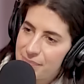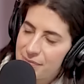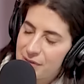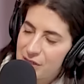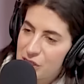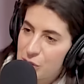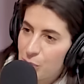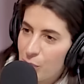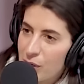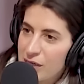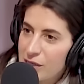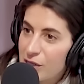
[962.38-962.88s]

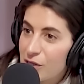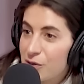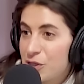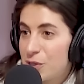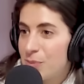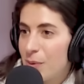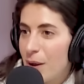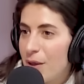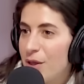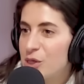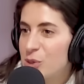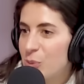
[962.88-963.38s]
swindle. She's
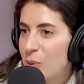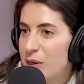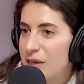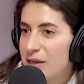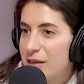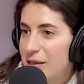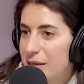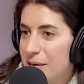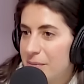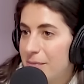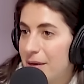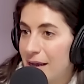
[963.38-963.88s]
probably
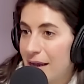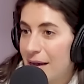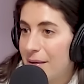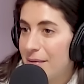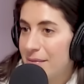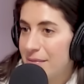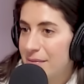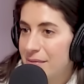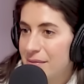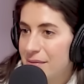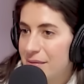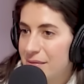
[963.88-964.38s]
swindling me. I
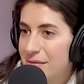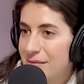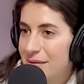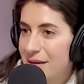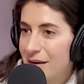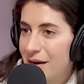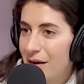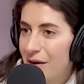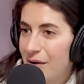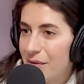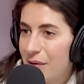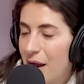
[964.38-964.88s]

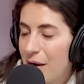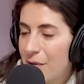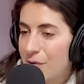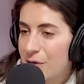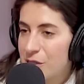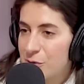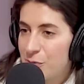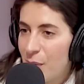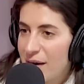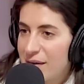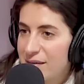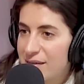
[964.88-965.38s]
absolutely. You know, I respect